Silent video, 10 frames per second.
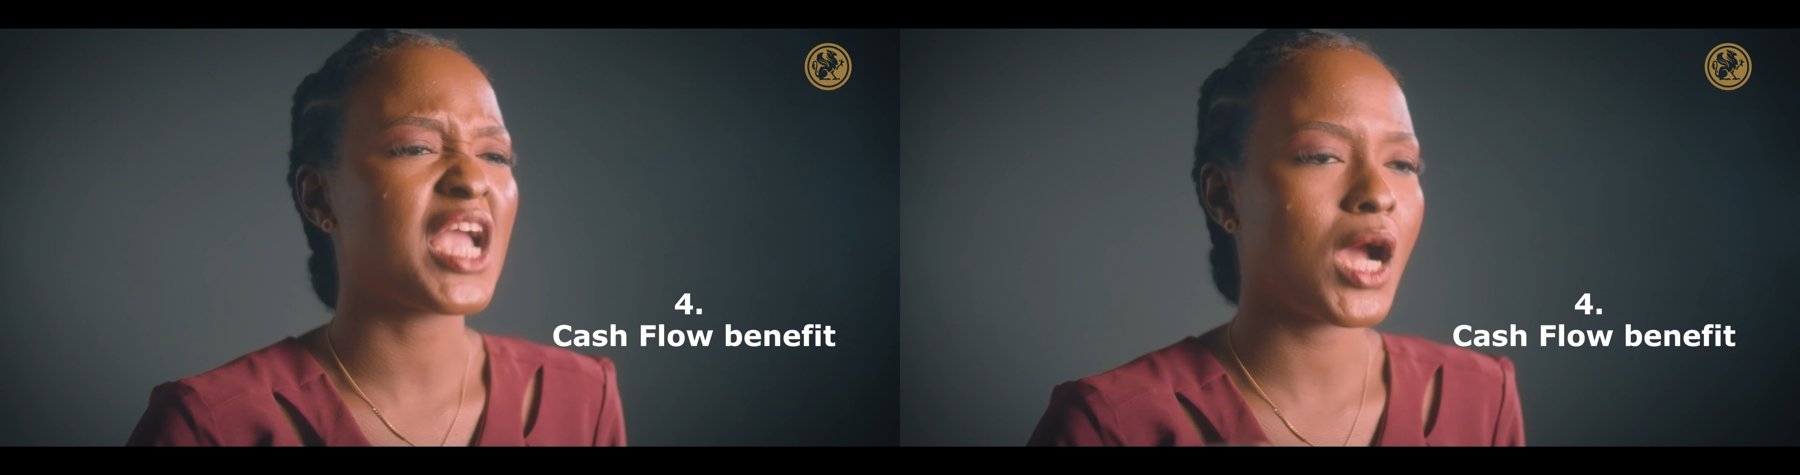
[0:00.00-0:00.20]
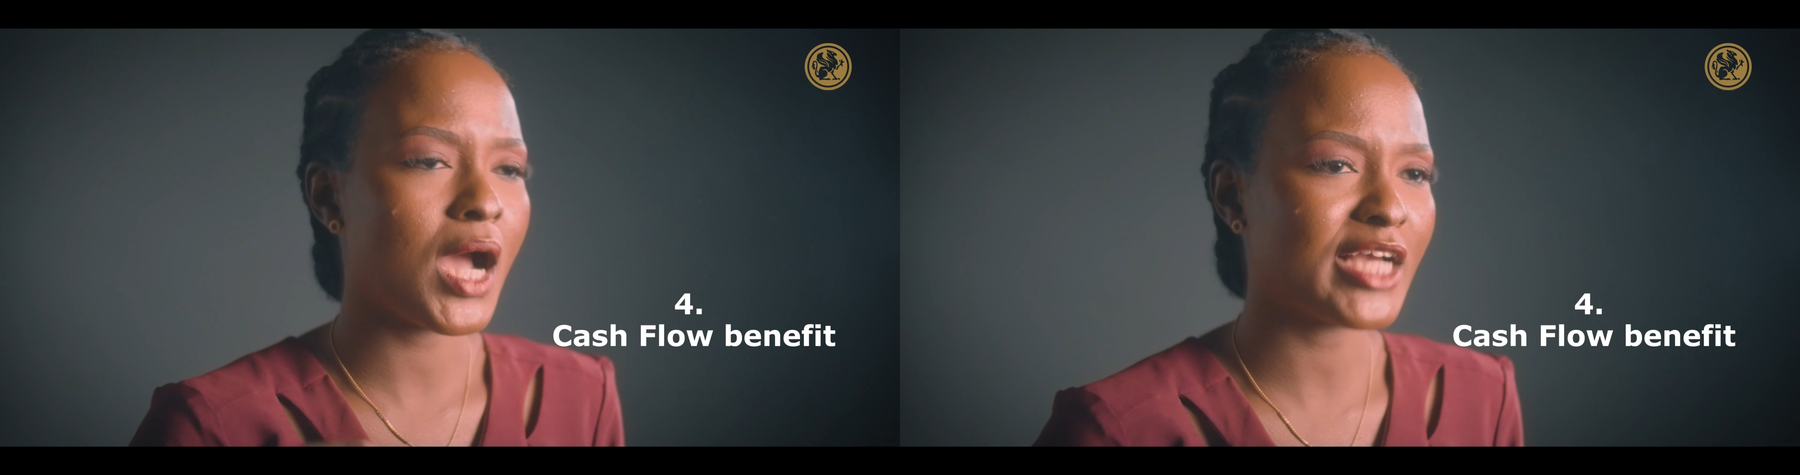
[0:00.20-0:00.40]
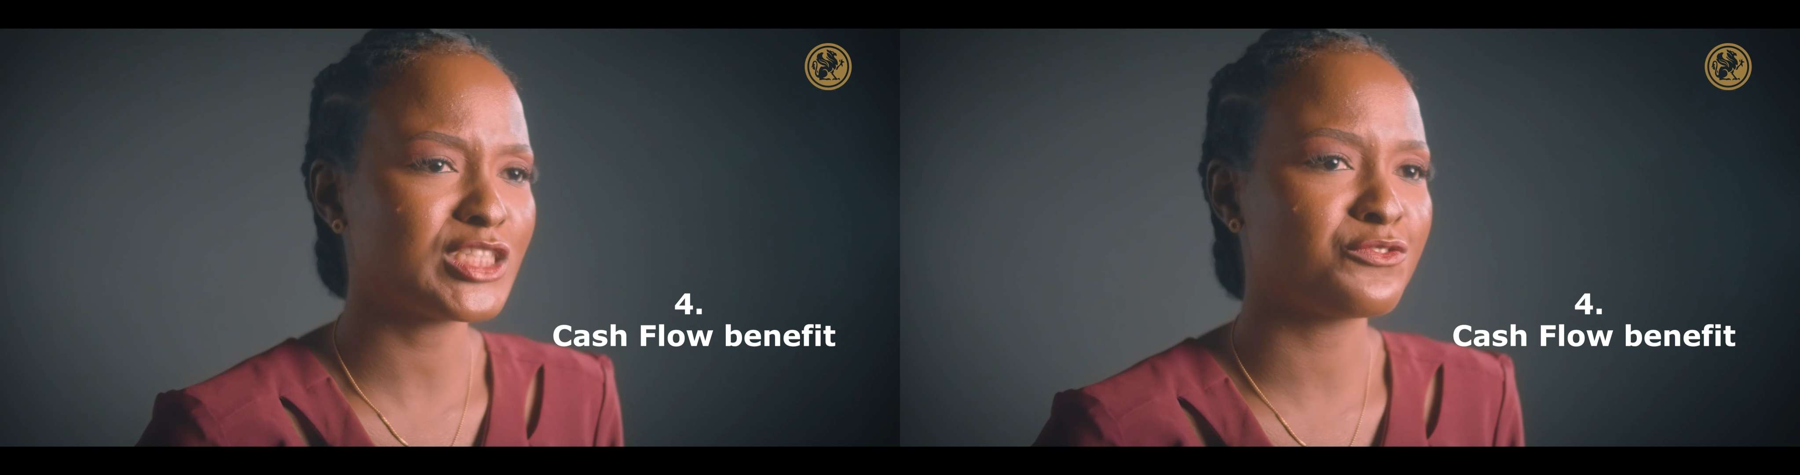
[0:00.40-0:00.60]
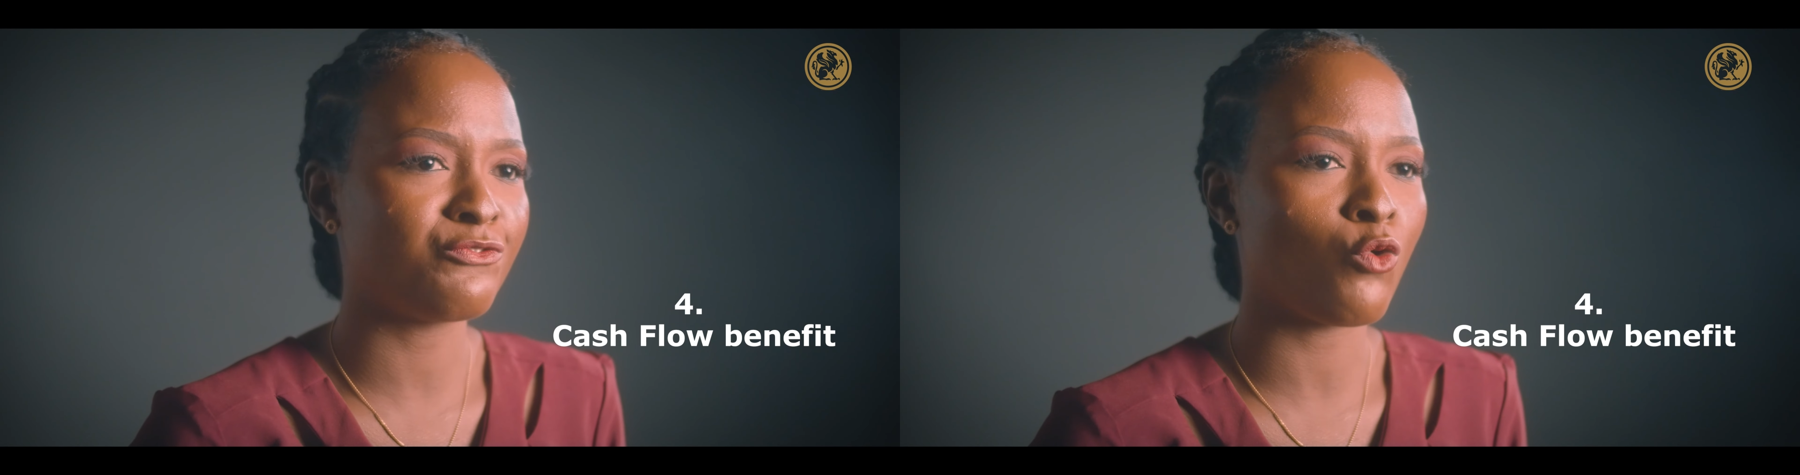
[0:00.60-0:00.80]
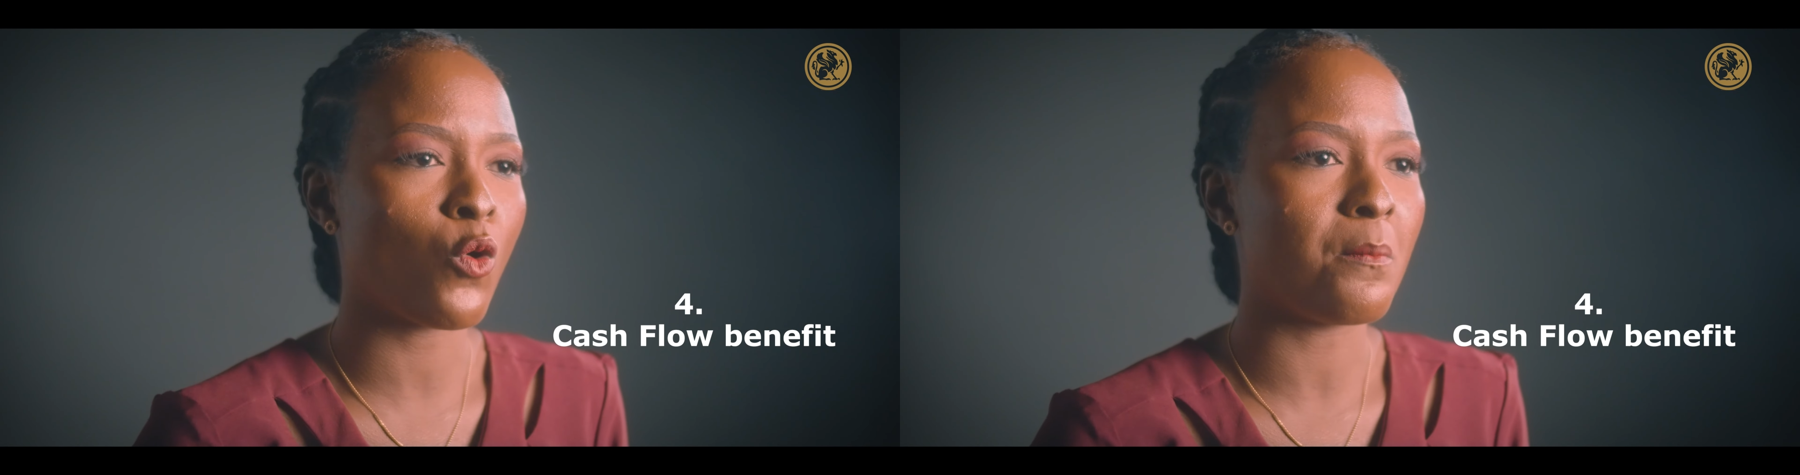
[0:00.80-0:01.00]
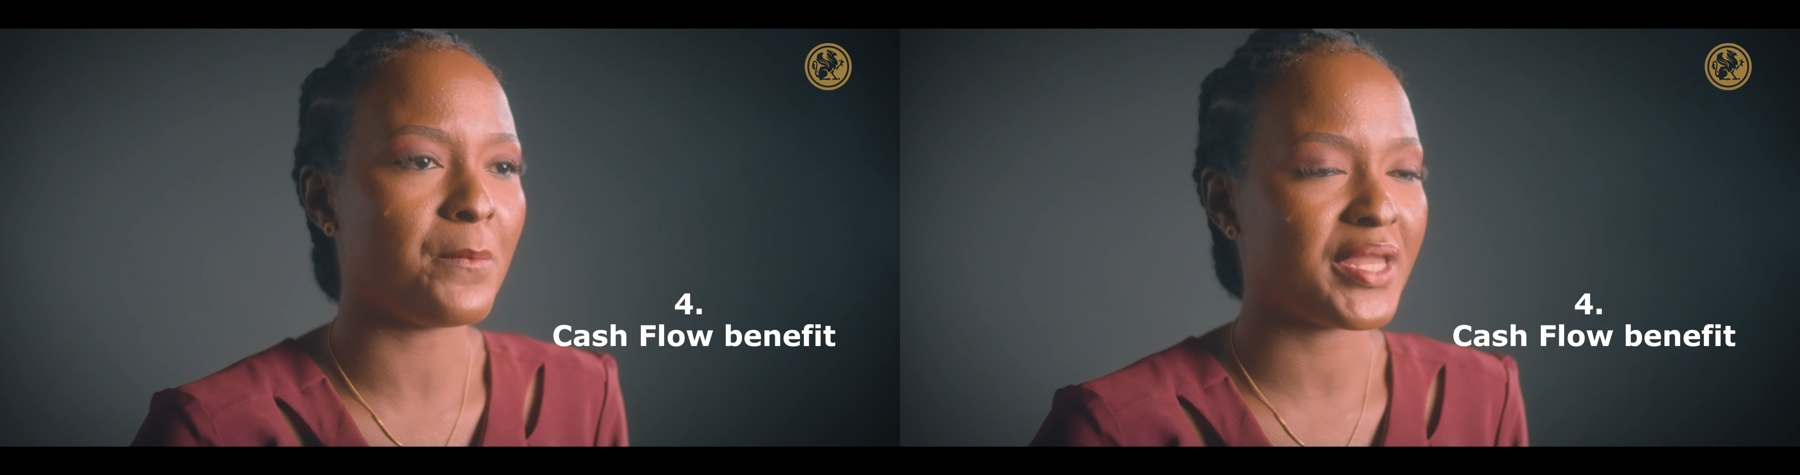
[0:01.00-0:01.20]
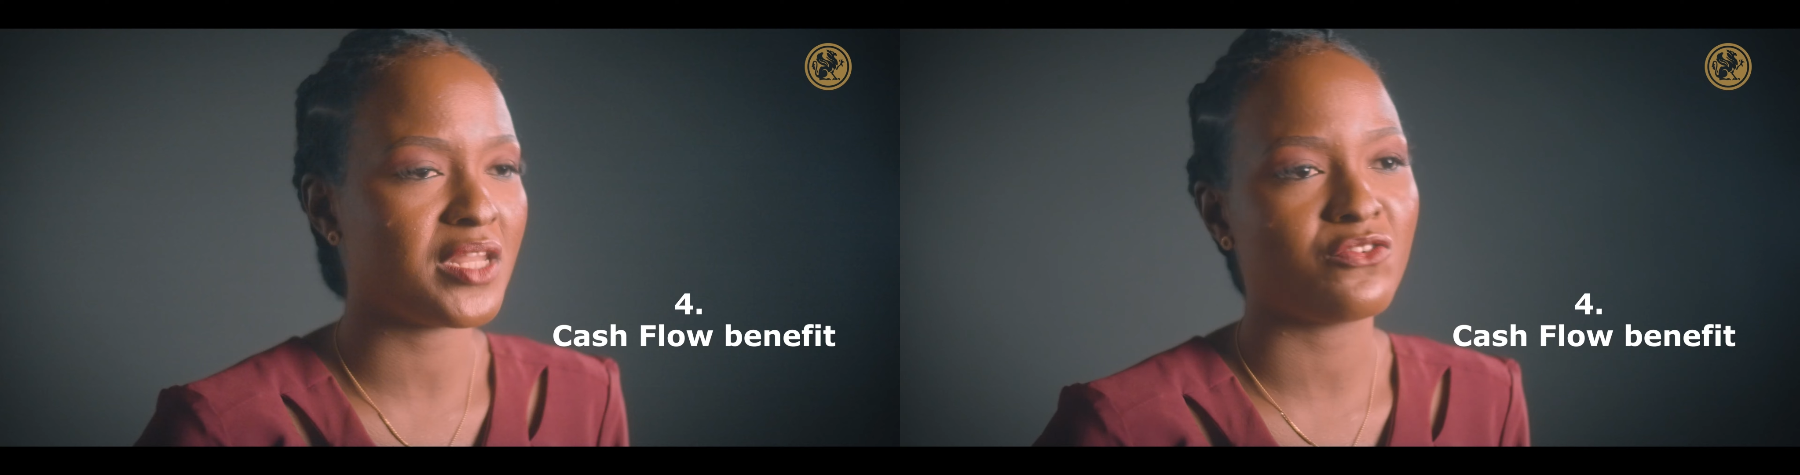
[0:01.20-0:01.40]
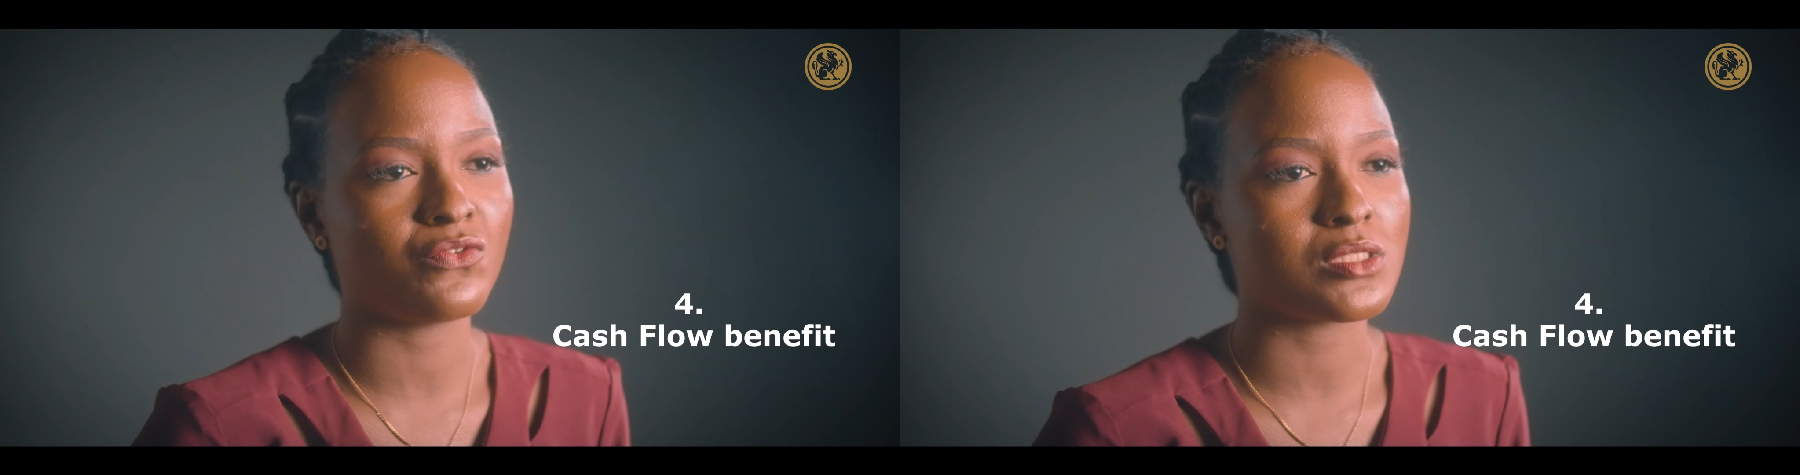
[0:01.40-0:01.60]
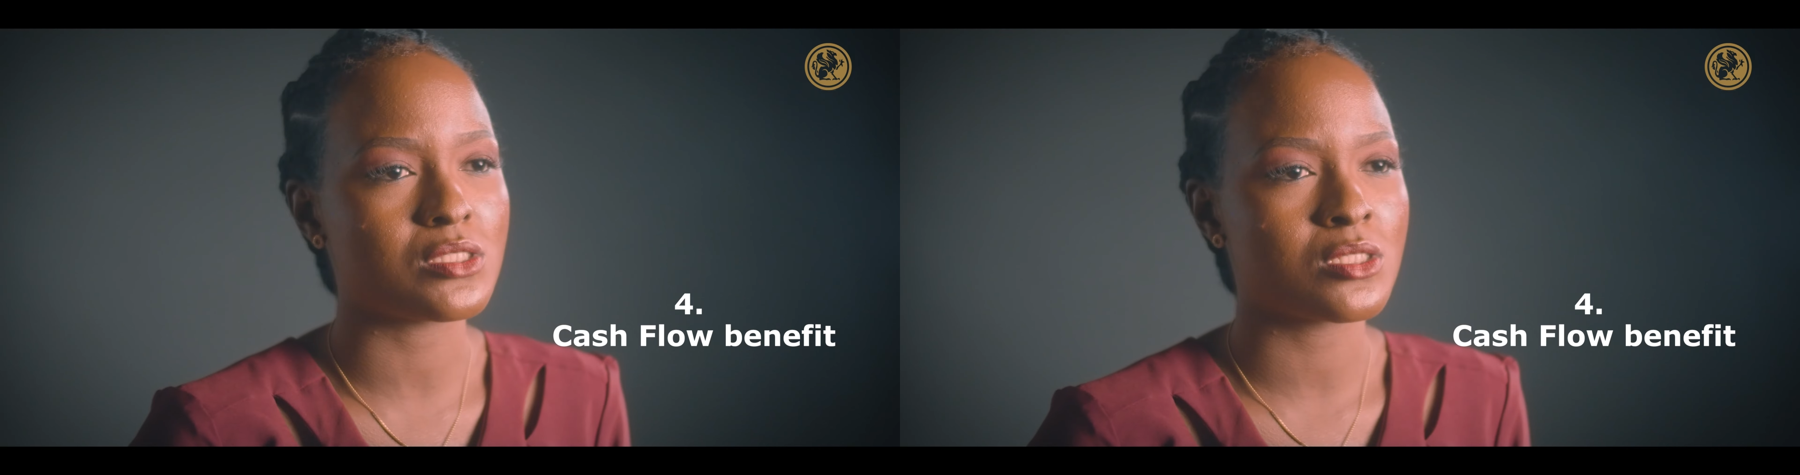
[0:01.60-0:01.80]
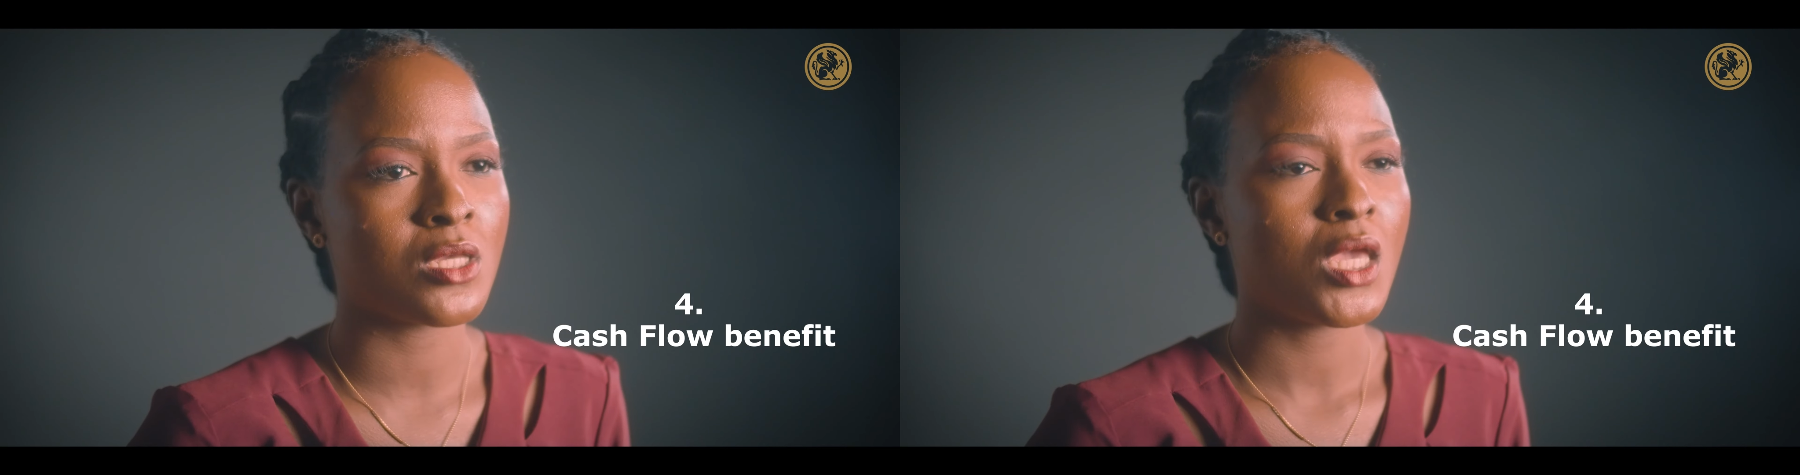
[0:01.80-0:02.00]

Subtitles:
cash flow benefits.